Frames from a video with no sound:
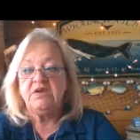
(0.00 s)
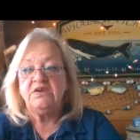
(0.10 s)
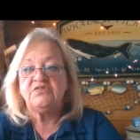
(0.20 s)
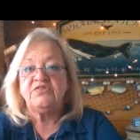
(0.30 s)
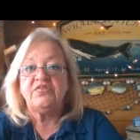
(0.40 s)

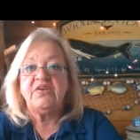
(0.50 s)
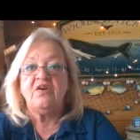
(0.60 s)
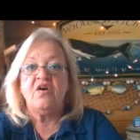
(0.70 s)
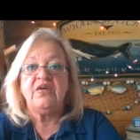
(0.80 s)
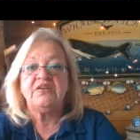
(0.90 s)
Here's the
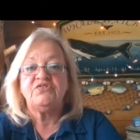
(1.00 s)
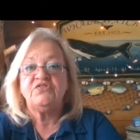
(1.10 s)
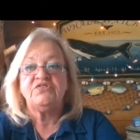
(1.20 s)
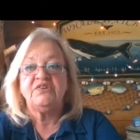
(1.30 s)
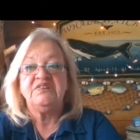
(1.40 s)
thing all that's
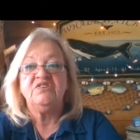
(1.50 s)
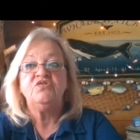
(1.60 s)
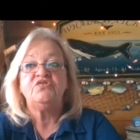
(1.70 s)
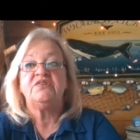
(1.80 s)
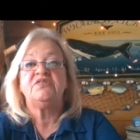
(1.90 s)
just
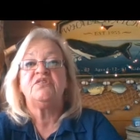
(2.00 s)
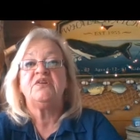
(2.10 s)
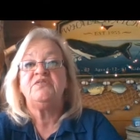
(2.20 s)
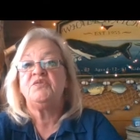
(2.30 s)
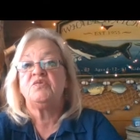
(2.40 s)
illusion. It's
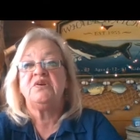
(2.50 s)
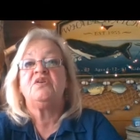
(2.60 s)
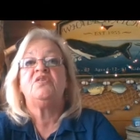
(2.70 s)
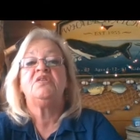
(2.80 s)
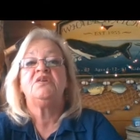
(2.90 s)
not even real.